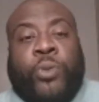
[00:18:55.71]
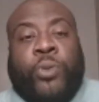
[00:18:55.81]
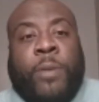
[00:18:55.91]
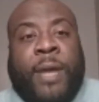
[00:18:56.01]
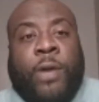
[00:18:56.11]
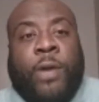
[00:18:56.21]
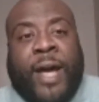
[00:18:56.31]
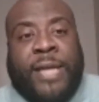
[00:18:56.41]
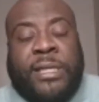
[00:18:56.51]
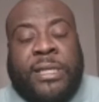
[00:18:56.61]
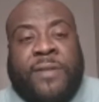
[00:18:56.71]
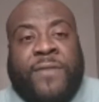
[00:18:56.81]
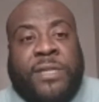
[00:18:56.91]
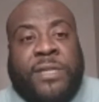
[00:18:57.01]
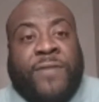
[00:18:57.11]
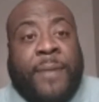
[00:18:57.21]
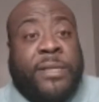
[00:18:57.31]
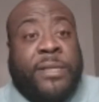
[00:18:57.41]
where LaMelo has his defensive lapses.